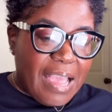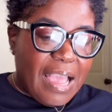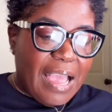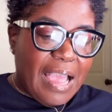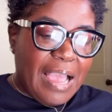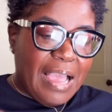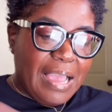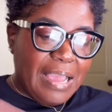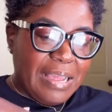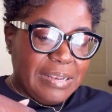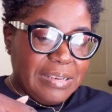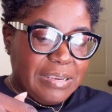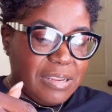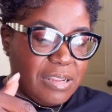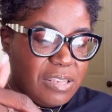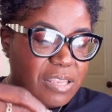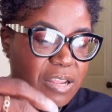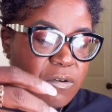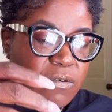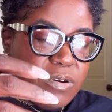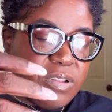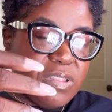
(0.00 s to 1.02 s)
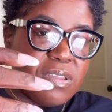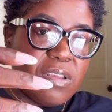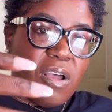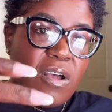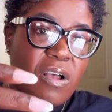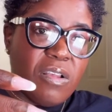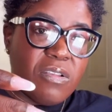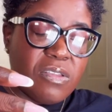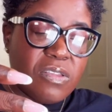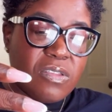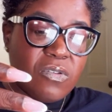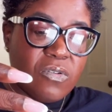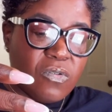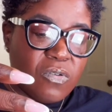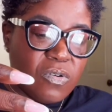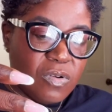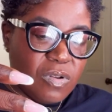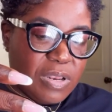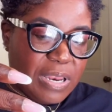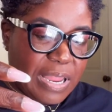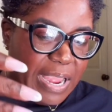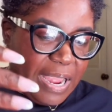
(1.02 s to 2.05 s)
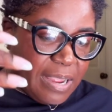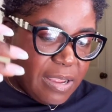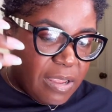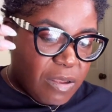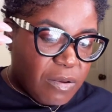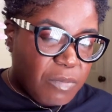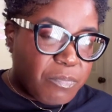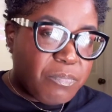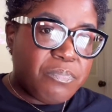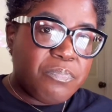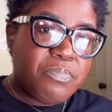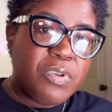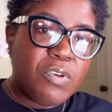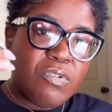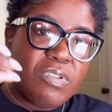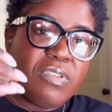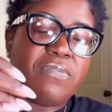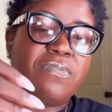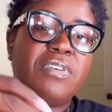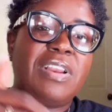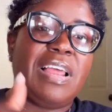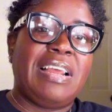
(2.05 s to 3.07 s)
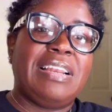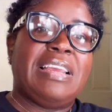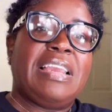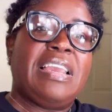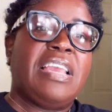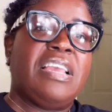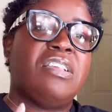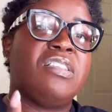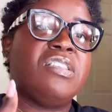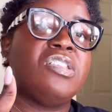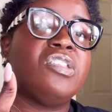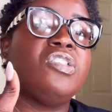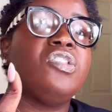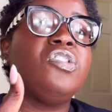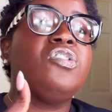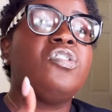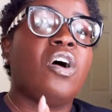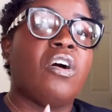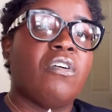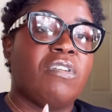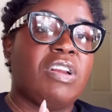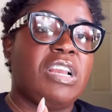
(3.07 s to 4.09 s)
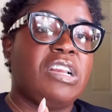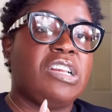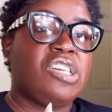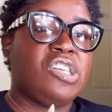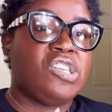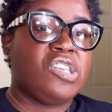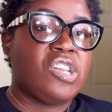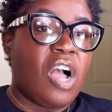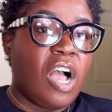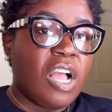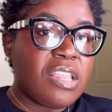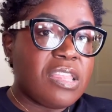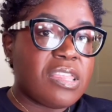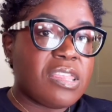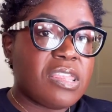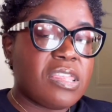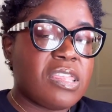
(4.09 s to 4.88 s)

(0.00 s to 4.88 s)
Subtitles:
And there was also like beautiful and historic shots.